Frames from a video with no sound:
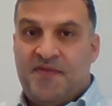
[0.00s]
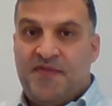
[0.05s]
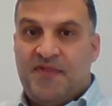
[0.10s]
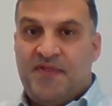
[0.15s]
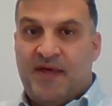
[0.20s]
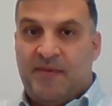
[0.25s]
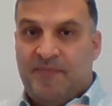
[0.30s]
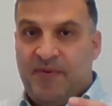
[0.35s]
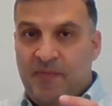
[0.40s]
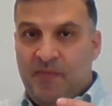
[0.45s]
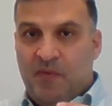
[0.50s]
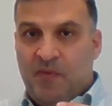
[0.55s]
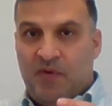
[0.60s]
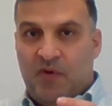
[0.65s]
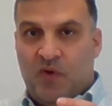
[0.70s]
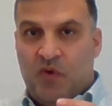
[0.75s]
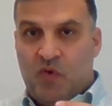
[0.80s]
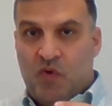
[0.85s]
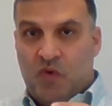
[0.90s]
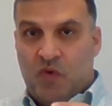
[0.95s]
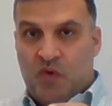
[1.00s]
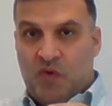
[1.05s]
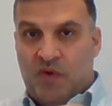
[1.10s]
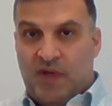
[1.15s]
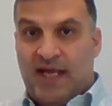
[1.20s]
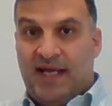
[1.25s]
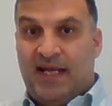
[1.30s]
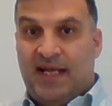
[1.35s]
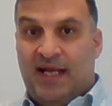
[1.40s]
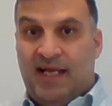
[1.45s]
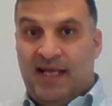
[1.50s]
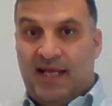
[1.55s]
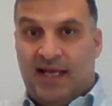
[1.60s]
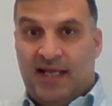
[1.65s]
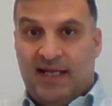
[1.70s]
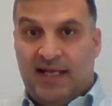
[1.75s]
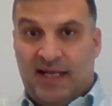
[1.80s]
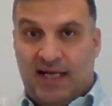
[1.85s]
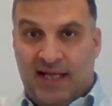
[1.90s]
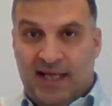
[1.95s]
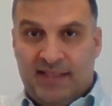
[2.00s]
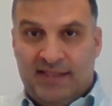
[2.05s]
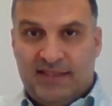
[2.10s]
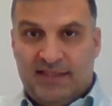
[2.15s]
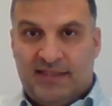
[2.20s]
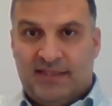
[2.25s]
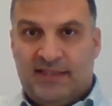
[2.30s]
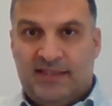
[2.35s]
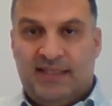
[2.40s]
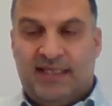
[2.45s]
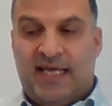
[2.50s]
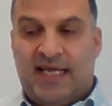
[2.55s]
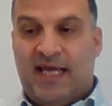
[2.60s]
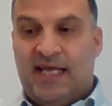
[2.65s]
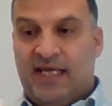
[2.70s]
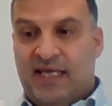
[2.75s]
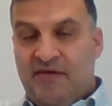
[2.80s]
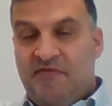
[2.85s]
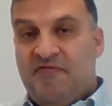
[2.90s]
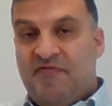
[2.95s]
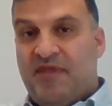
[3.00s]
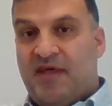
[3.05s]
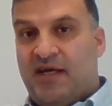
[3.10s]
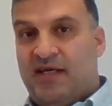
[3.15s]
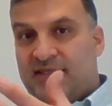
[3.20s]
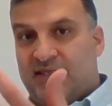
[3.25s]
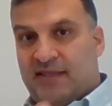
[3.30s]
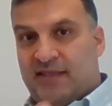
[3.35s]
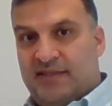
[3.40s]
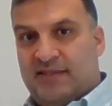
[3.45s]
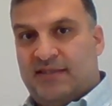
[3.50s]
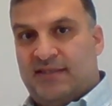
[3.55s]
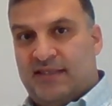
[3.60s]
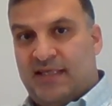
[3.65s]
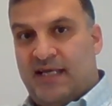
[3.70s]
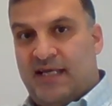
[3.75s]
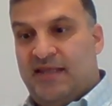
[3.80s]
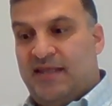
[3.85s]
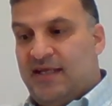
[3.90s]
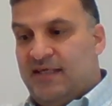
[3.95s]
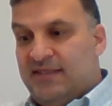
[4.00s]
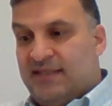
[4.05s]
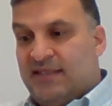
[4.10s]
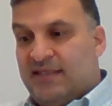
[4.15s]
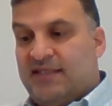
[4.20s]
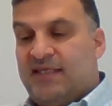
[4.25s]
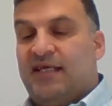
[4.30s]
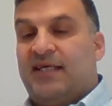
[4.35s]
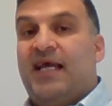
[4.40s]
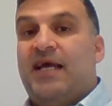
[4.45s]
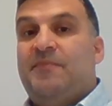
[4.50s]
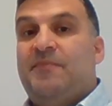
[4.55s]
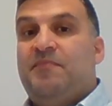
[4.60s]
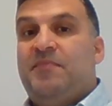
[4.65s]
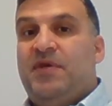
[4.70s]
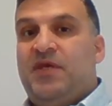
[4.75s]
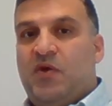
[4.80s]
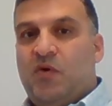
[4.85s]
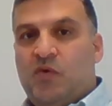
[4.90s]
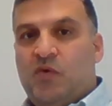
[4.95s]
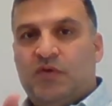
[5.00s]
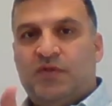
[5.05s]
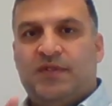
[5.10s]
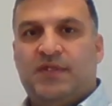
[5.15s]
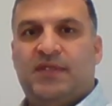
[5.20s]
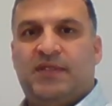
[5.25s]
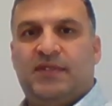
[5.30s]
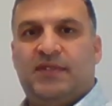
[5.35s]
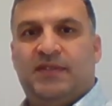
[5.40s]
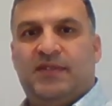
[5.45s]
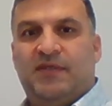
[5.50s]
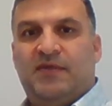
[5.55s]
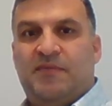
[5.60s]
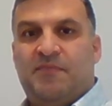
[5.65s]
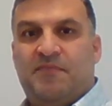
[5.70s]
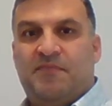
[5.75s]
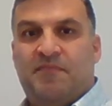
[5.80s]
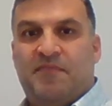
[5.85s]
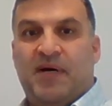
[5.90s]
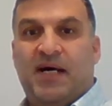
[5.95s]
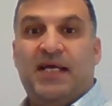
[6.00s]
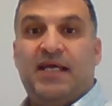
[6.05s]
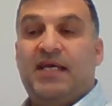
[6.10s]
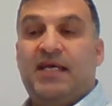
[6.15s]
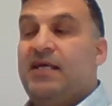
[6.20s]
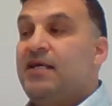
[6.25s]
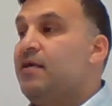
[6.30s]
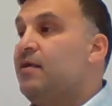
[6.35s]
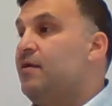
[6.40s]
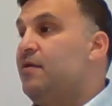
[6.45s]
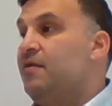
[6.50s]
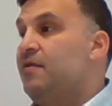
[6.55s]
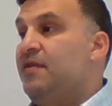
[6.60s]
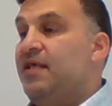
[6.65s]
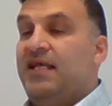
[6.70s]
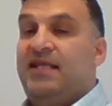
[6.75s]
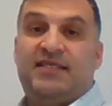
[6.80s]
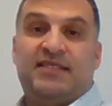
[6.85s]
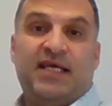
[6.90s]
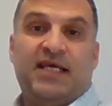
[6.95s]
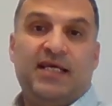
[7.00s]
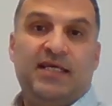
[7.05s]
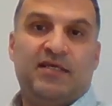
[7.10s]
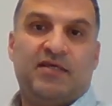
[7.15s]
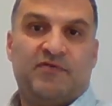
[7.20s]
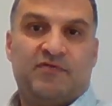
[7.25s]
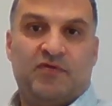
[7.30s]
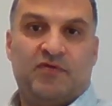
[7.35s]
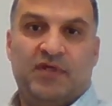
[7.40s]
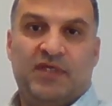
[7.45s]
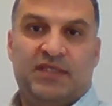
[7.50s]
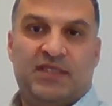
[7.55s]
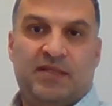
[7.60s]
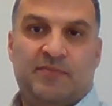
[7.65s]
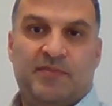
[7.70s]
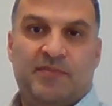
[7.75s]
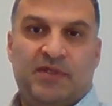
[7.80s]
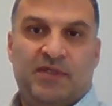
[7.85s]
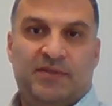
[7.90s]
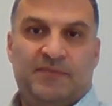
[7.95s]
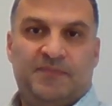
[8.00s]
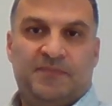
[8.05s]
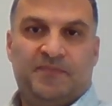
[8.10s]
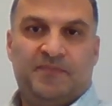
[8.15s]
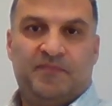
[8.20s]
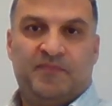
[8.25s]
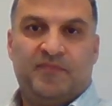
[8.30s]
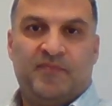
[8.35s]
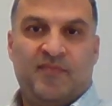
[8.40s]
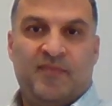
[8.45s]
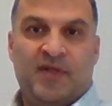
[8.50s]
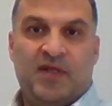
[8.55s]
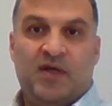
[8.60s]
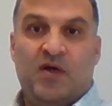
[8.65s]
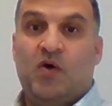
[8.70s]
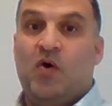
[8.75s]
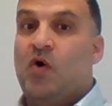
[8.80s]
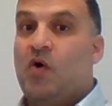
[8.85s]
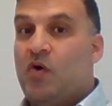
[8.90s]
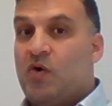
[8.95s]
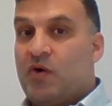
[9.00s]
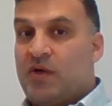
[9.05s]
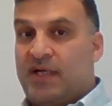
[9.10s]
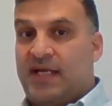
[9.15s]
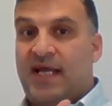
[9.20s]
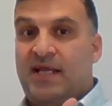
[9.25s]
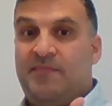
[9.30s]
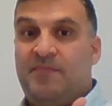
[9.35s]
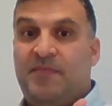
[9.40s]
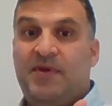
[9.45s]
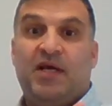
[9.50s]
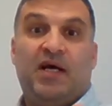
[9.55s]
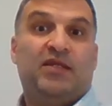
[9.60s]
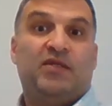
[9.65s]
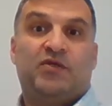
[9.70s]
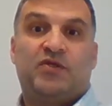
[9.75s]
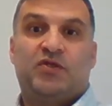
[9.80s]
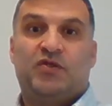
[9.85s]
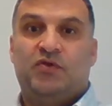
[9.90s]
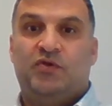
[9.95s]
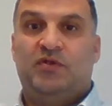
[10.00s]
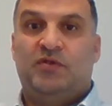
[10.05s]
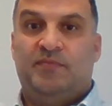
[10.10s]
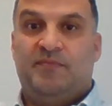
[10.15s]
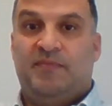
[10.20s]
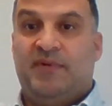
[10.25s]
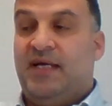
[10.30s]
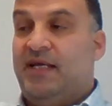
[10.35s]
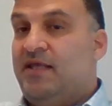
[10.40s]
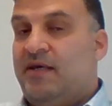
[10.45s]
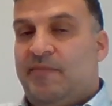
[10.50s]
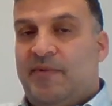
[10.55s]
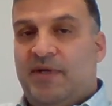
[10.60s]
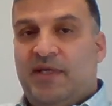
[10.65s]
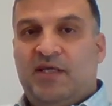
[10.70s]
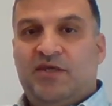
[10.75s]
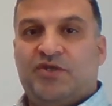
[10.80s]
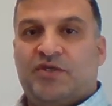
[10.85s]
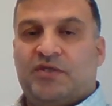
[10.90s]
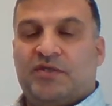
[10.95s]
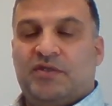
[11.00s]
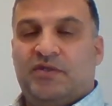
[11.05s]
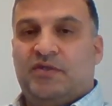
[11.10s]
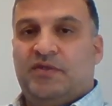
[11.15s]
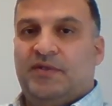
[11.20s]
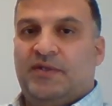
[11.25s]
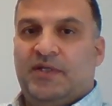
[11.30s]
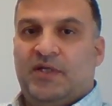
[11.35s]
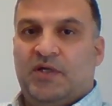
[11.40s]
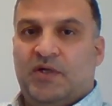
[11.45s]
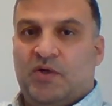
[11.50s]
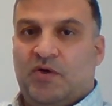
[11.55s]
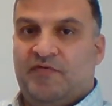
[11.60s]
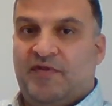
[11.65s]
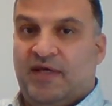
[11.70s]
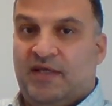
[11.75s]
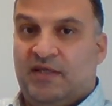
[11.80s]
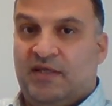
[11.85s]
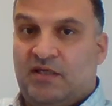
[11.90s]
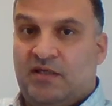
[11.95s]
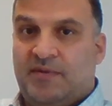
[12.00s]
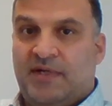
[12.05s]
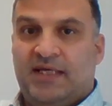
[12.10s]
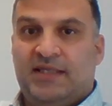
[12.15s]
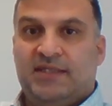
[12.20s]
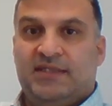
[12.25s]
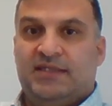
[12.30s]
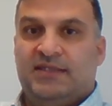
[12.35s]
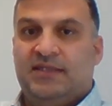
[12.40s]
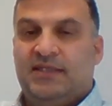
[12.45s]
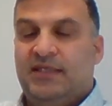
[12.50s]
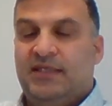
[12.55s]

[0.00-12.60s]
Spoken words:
the people who analyze can give the results, and the results can be used by the designer, for example, or can be understood by the manager of the enterprise.